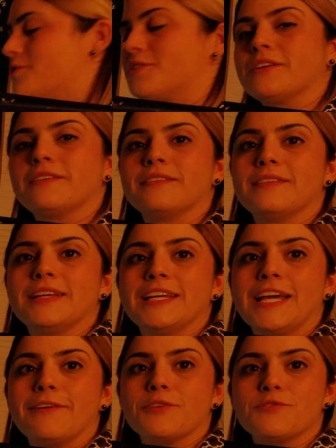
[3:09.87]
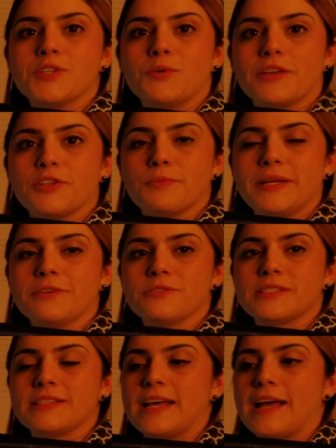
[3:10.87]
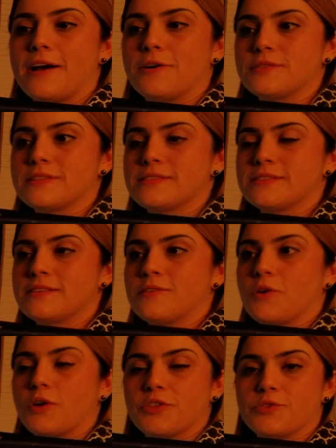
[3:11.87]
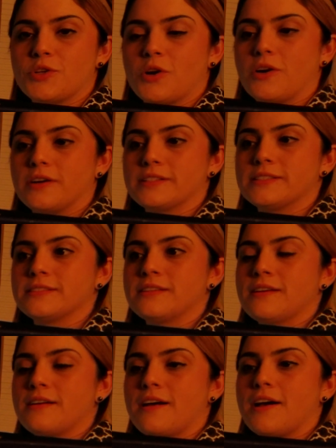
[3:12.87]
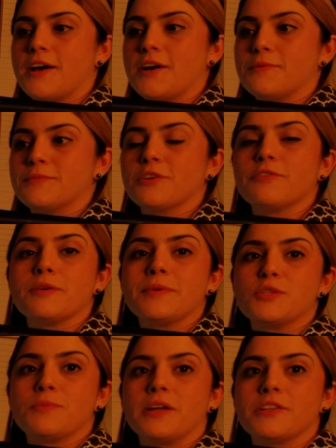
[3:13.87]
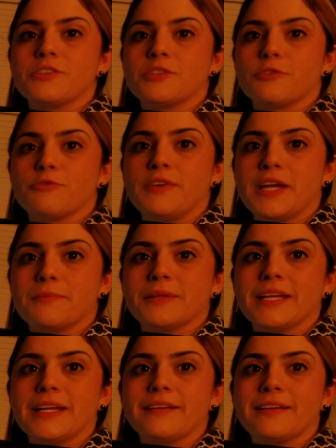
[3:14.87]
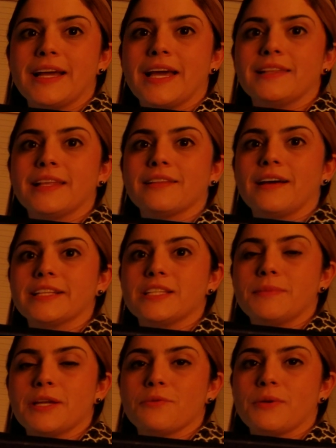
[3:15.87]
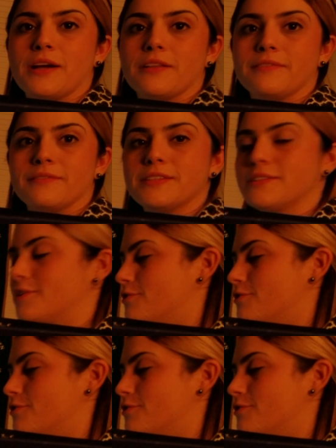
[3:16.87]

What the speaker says: that if there's no other beagles in the house or other dogs, they're very much bonded to their family, and they like to be around their